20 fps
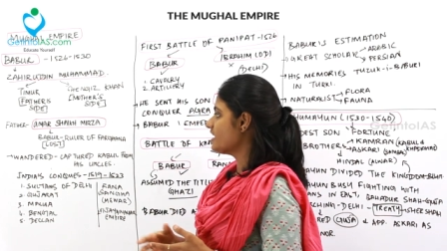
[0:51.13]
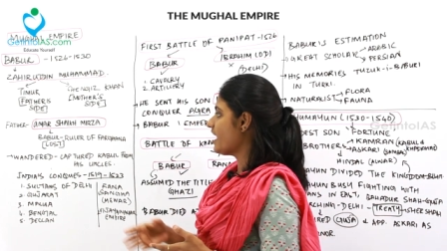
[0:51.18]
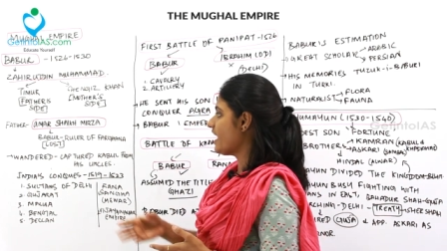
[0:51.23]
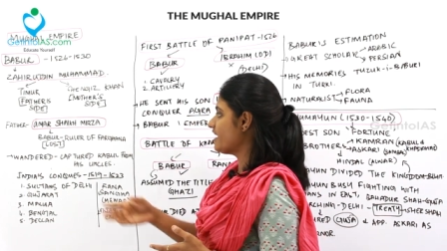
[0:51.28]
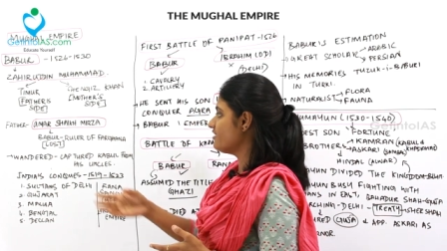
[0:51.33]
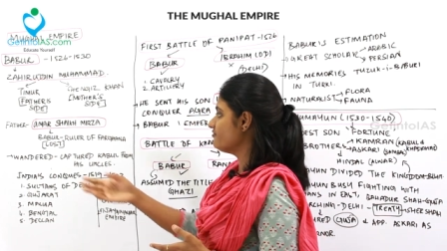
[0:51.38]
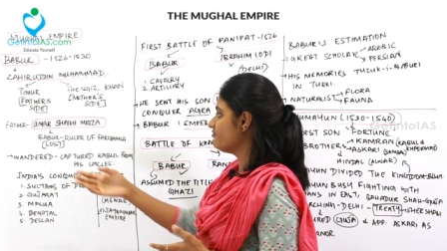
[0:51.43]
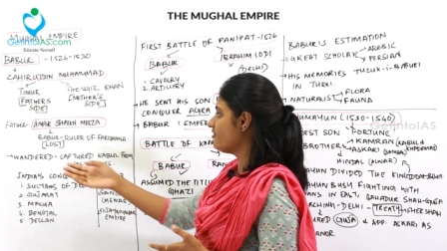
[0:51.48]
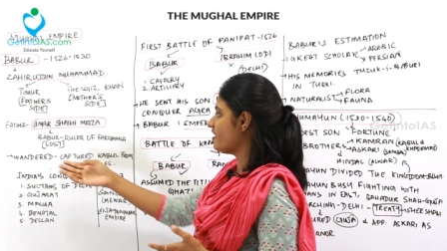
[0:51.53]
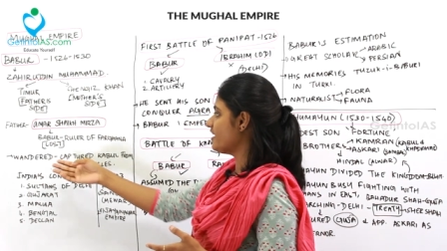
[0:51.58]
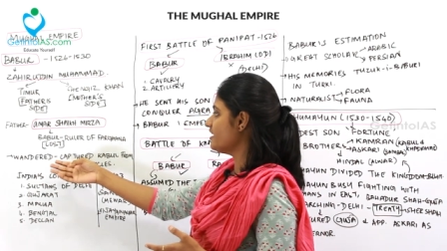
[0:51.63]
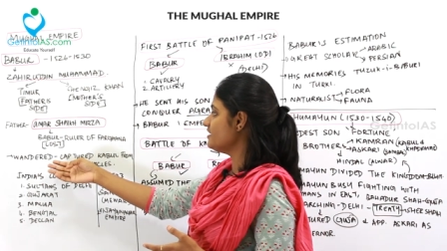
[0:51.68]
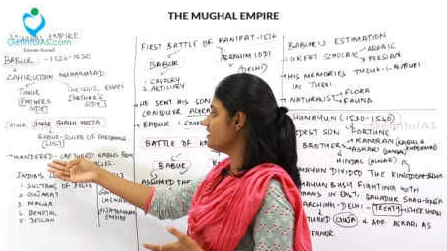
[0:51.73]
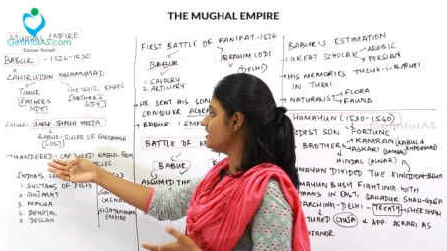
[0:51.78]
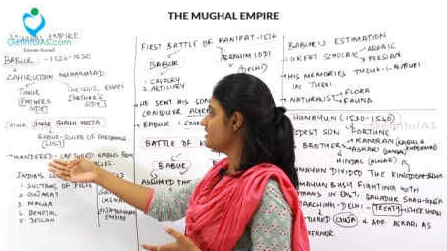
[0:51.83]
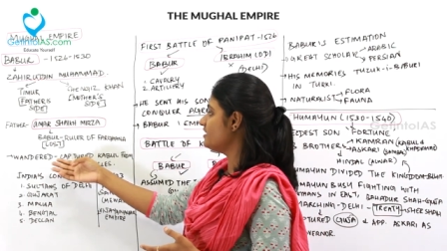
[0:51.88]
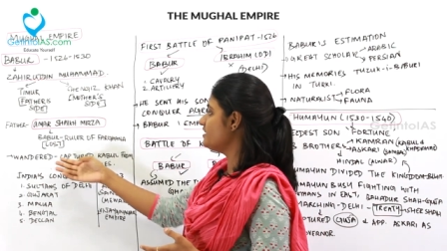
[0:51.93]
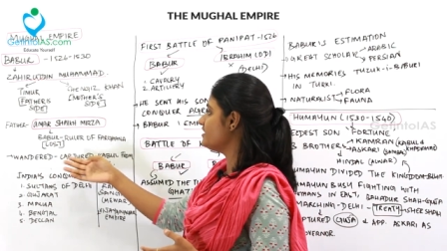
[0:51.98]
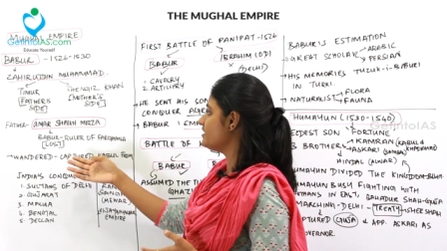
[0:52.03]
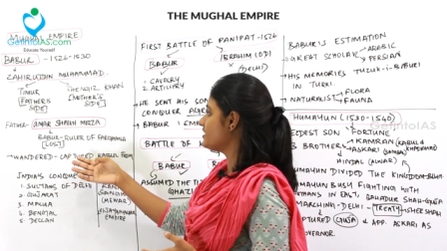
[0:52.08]
and
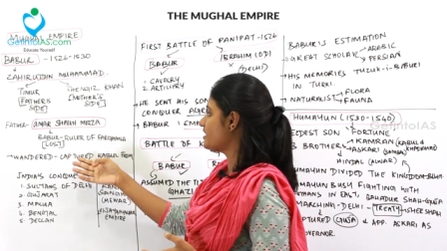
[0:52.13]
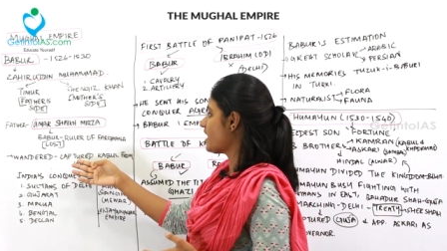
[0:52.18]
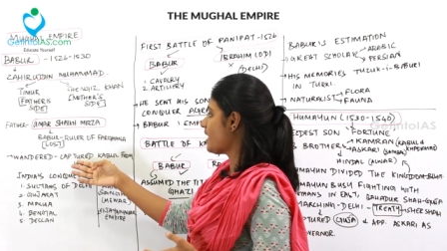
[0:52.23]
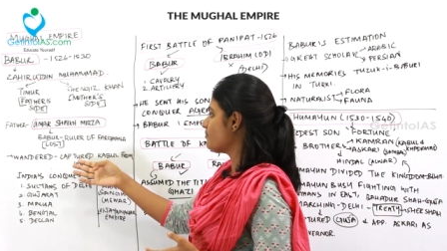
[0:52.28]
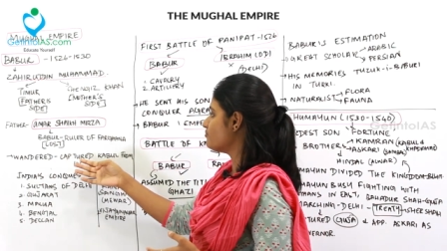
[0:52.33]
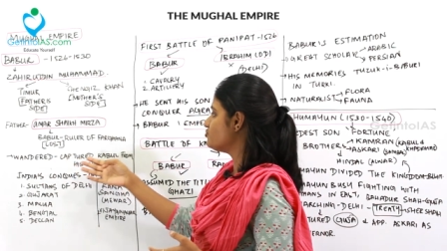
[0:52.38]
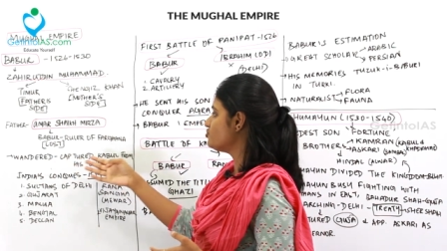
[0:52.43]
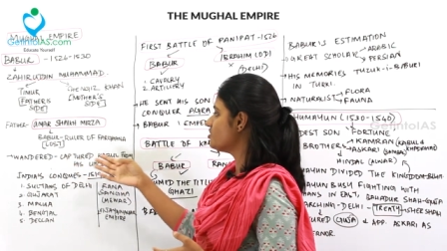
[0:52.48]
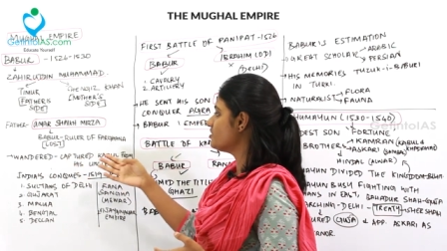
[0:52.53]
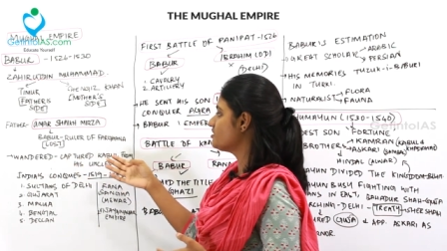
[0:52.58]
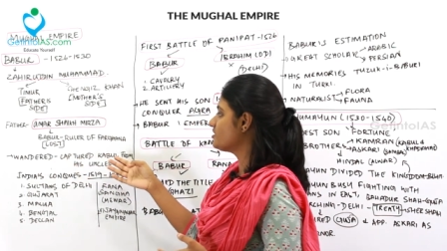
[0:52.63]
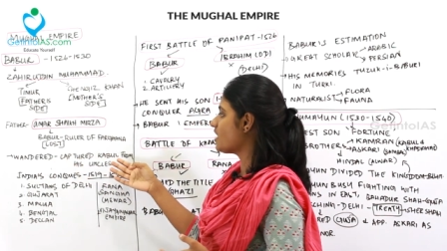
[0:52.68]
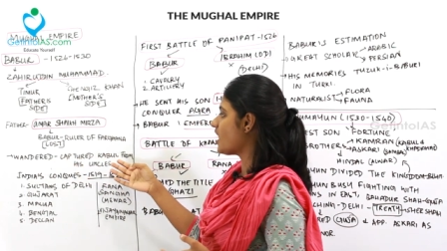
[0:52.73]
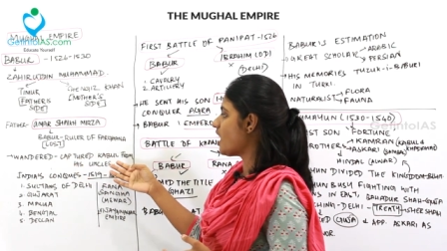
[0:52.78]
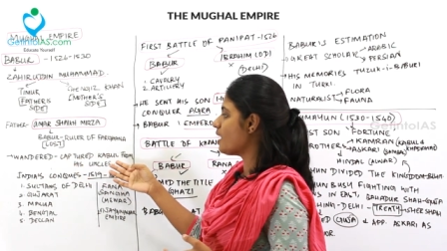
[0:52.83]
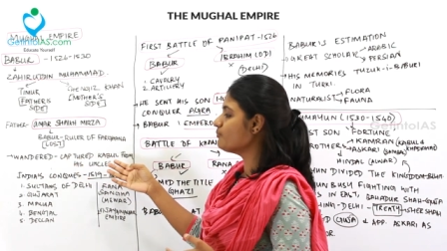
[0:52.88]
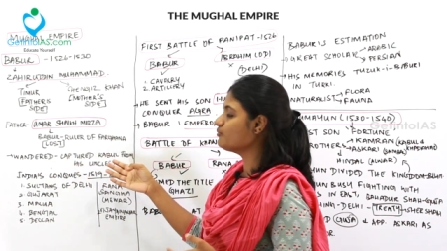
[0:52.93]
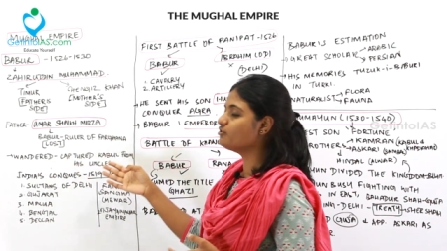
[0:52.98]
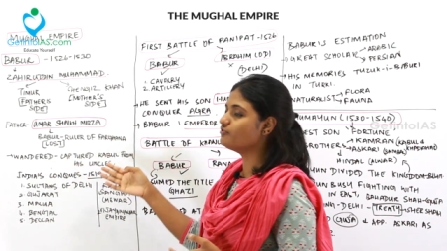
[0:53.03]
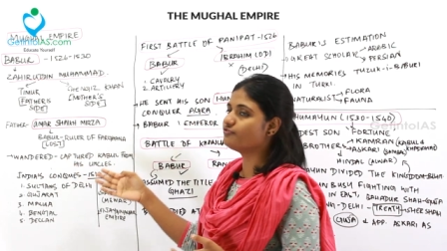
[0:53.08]
finally he captured
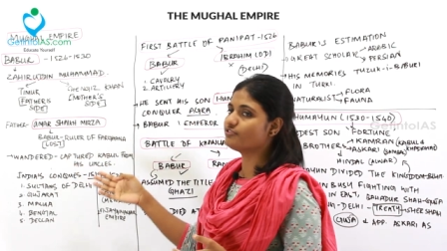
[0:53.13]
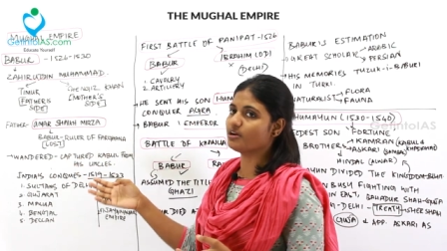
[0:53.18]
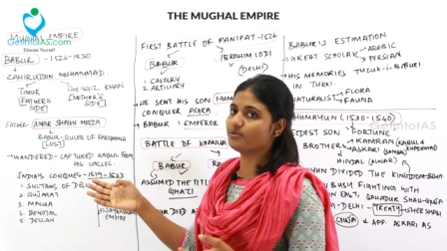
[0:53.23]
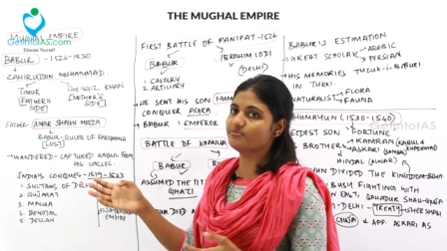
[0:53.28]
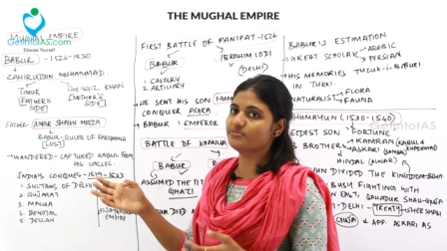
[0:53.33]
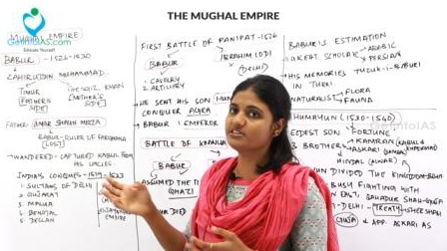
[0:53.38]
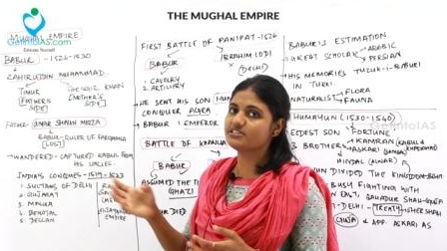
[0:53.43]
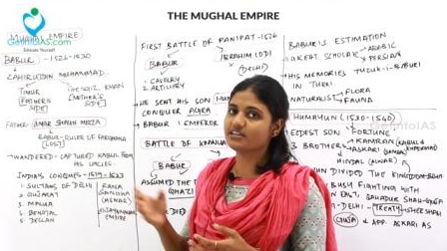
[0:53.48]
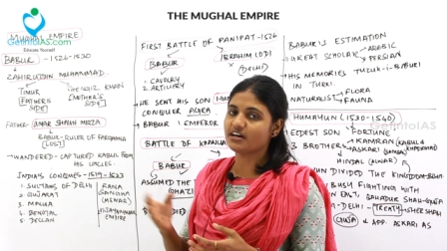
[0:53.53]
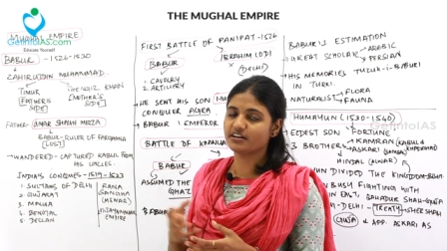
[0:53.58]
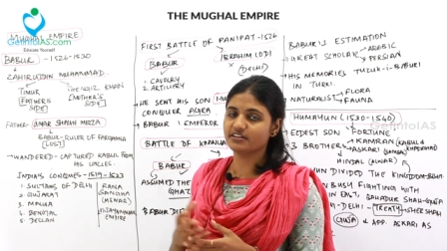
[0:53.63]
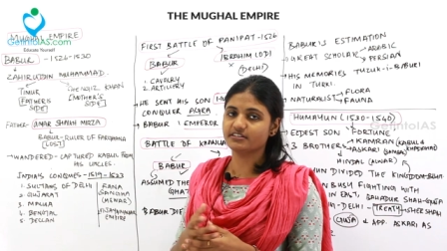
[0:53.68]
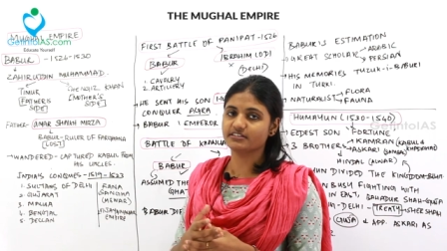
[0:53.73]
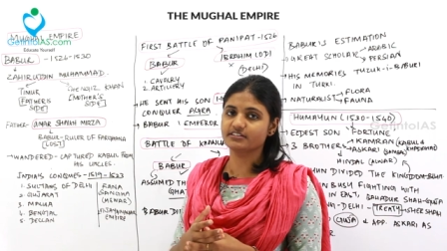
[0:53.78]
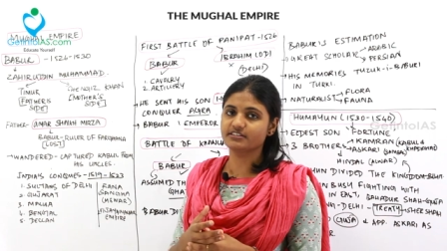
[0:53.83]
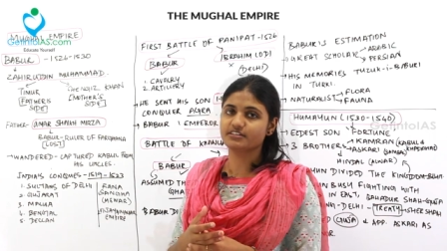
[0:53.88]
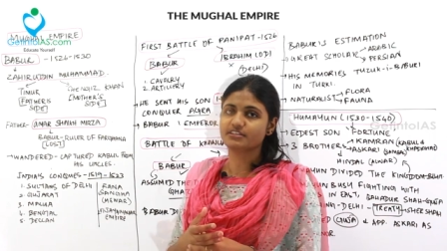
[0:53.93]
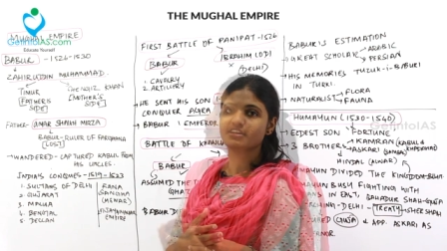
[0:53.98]
Kabul from his uncle.